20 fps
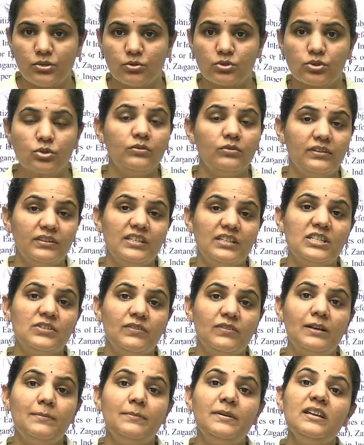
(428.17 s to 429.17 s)
so this
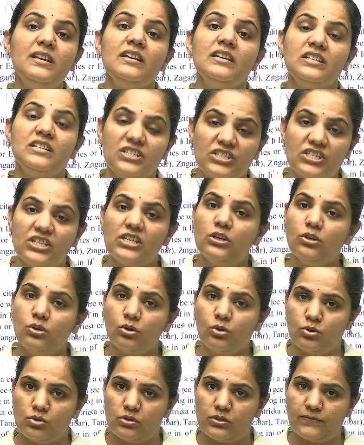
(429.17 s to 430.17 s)
will be zero
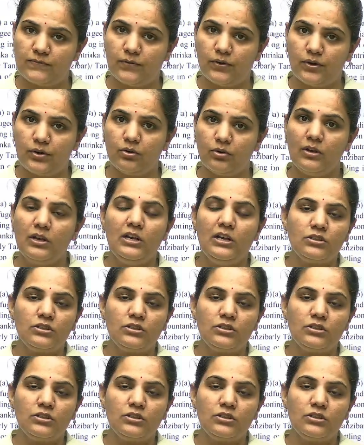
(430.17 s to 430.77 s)
cost for you.